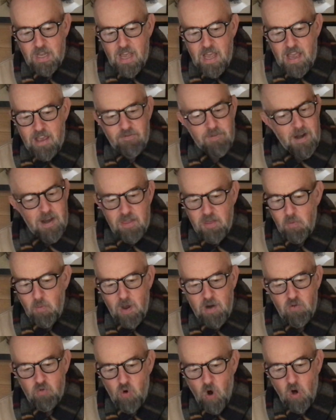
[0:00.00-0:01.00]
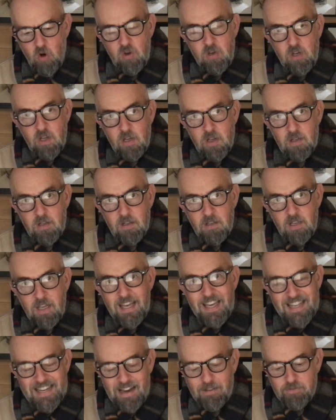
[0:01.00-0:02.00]
If anything went wrong,
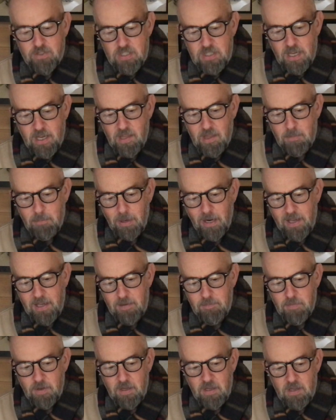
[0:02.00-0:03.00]
he'd have to take the blame.